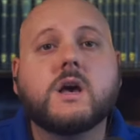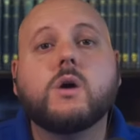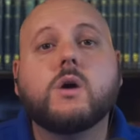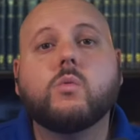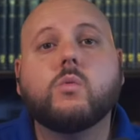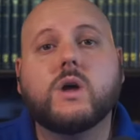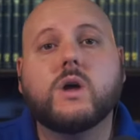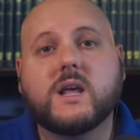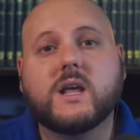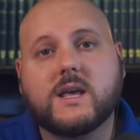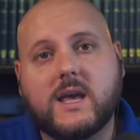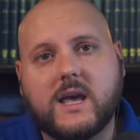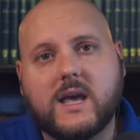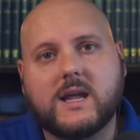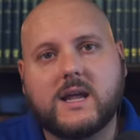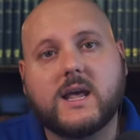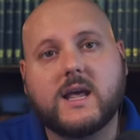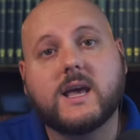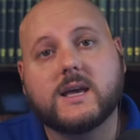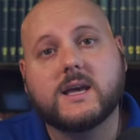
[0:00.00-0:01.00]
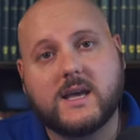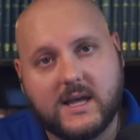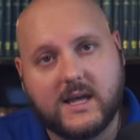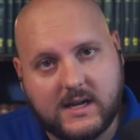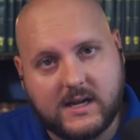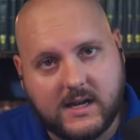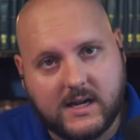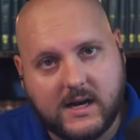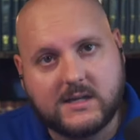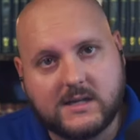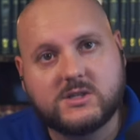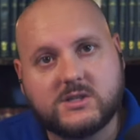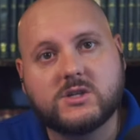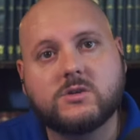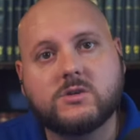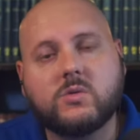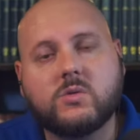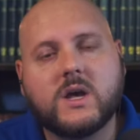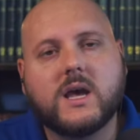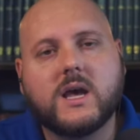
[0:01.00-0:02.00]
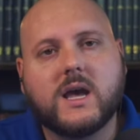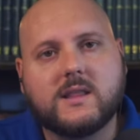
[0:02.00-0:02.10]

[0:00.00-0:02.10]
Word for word: what it can and cannot do.